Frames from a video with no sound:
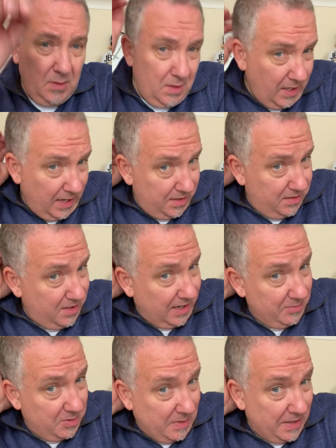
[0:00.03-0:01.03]
Next,
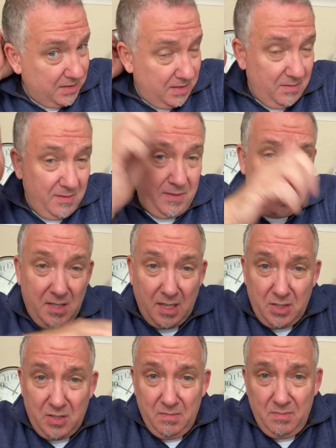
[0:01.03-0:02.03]
time spent, fish
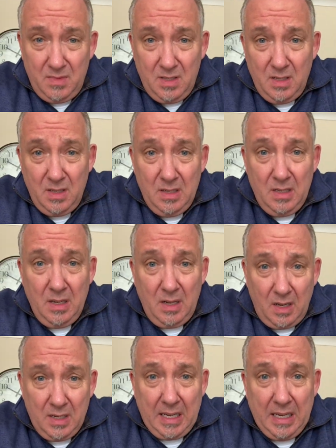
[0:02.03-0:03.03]
section.
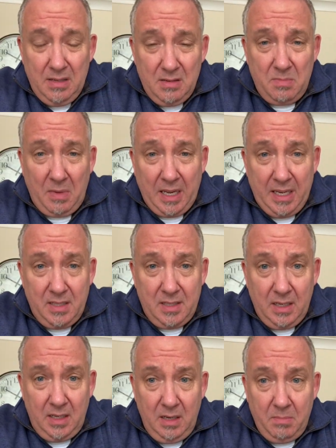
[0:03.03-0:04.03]
Okay, smelly,
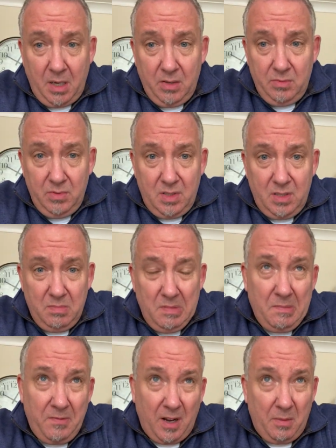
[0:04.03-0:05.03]
stinky bones,
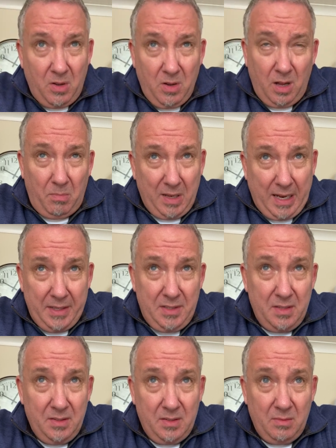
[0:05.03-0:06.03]
far more
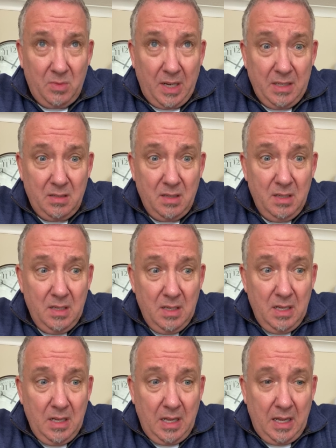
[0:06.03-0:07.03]
complicated in some ways.
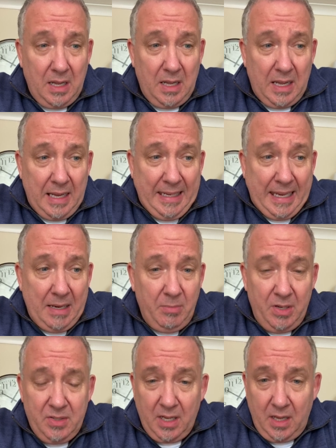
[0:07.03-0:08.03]
Again, we
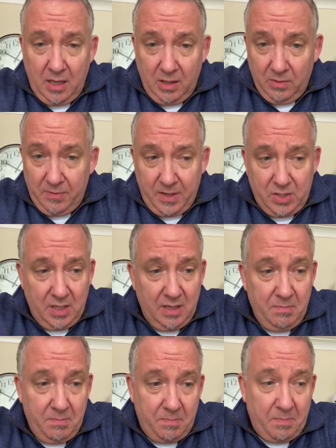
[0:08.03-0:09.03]
used to get whole fish
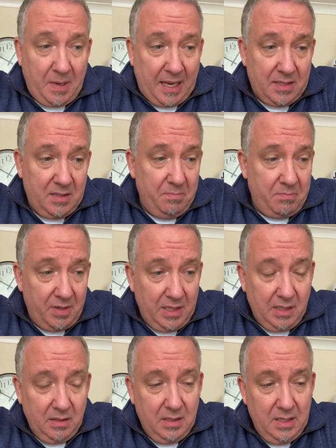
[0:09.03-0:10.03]
in, bass,
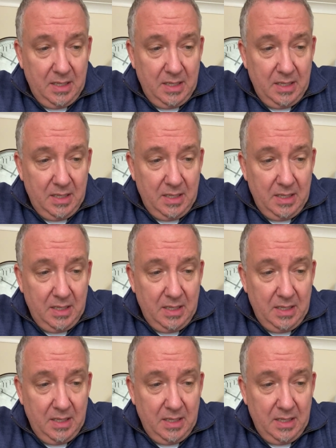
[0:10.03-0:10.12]
brill,